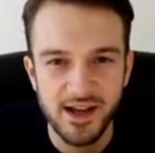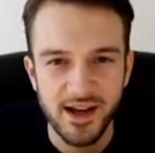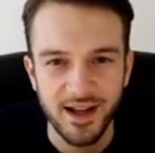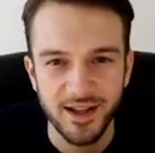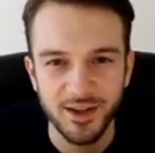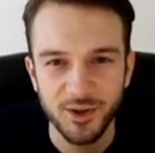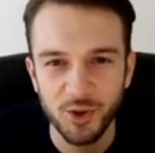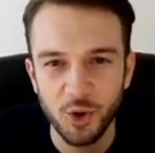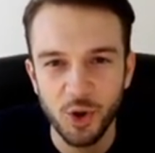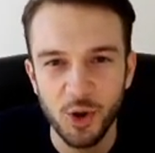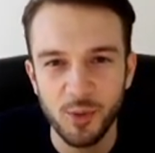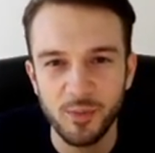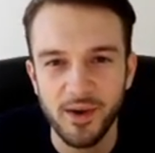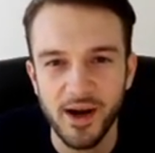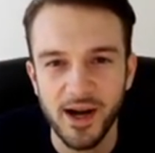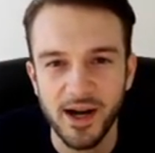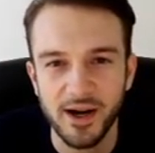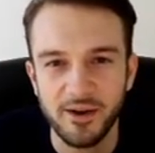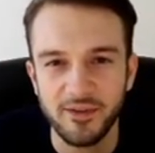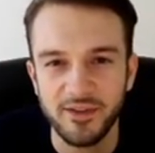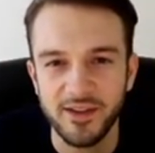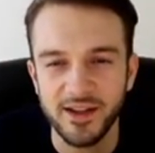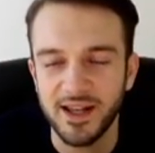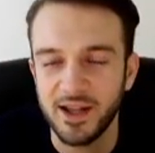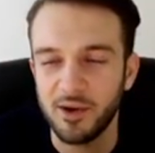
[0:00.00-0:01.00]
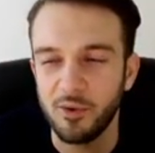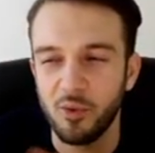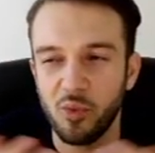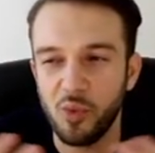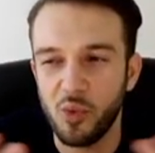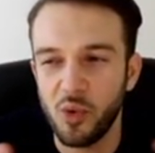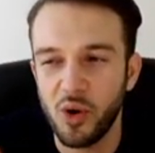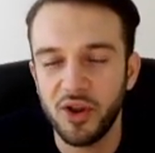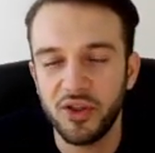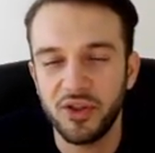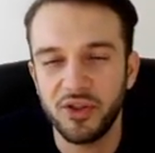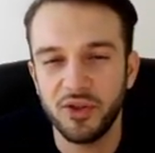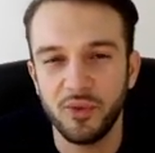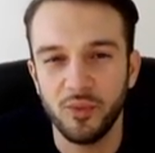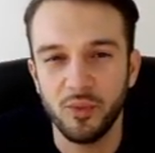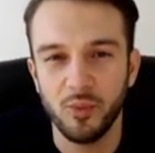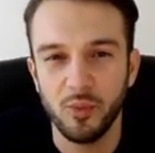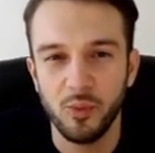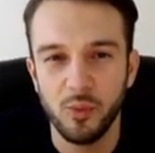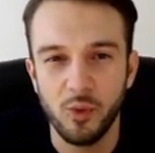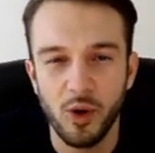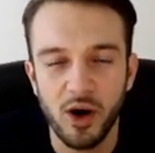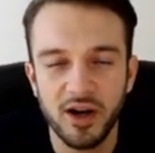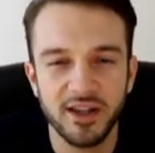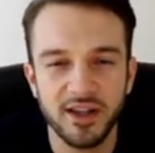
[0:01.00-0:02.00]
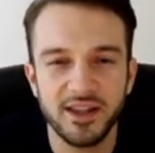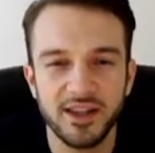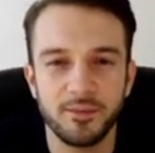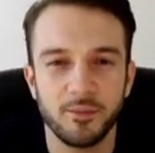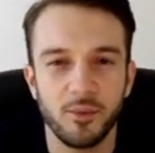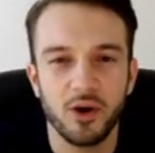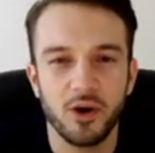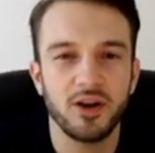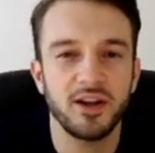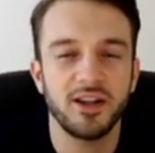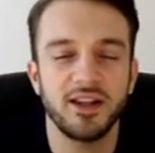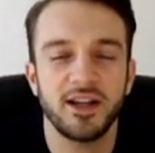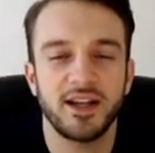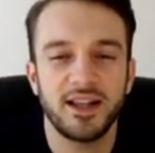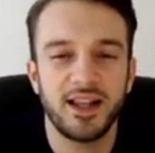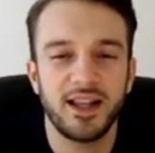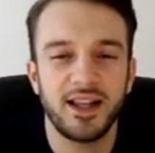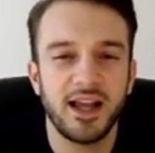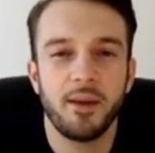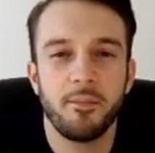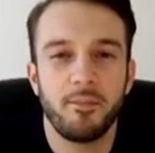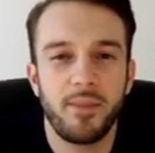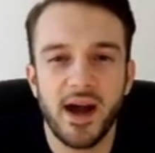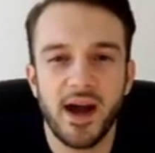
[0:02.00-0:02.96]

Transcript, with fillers: And looking back, I think like, what, what, can the, what can the client